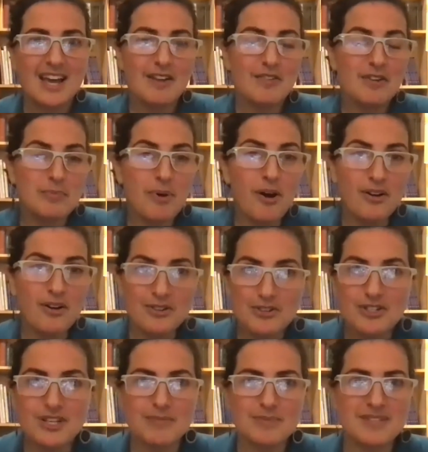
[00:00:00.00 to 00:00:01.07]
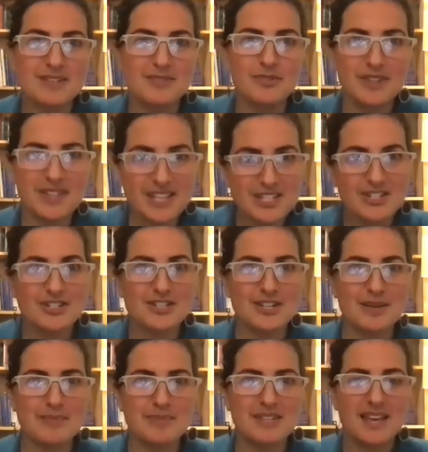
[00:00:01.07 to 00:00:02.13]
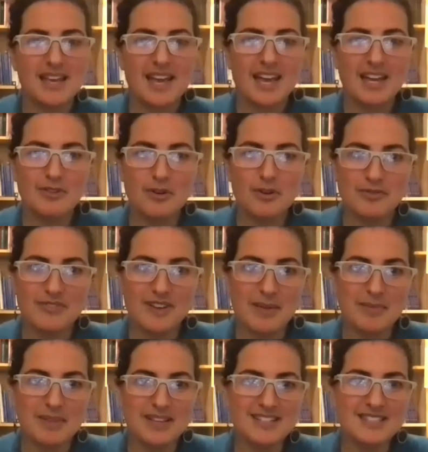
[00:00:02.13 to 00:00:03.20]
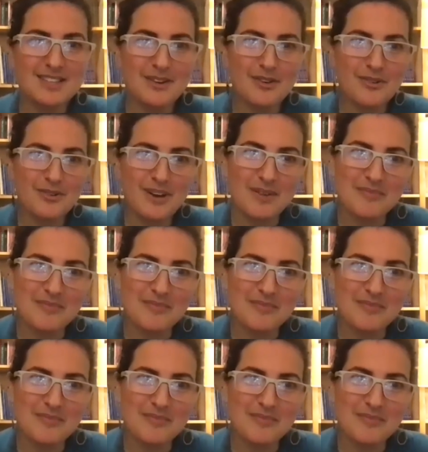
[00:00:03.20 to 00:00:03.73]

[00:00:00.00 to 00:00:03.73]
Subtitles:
around partnerships and relationships in our own family. So